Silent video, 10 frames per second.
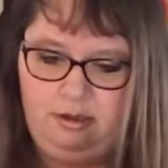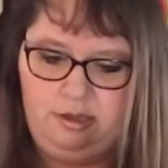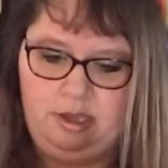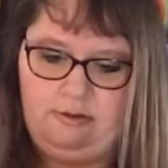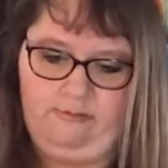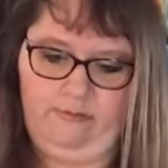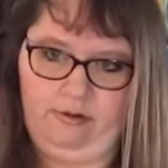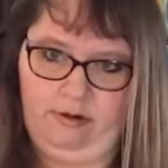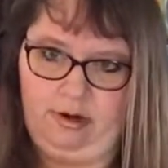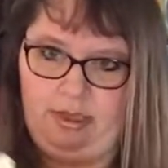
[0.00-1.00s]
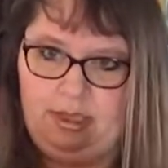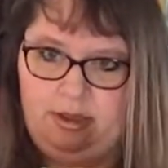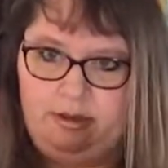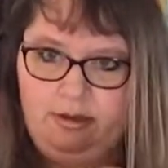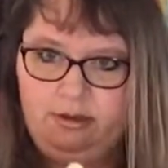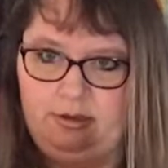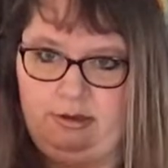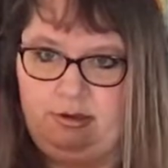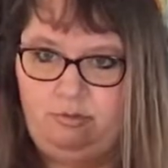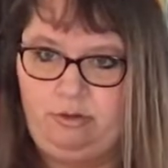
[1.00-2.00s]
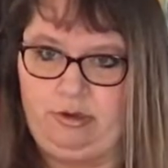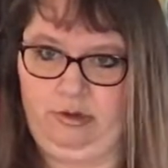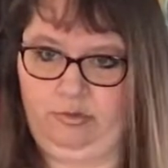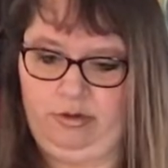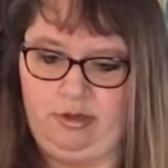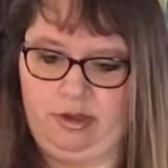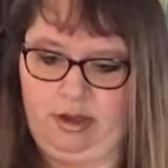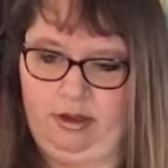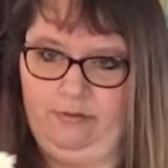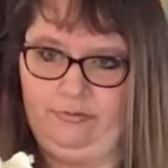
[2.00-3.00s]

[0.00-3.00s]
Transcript: set of 4 again, super duper soft.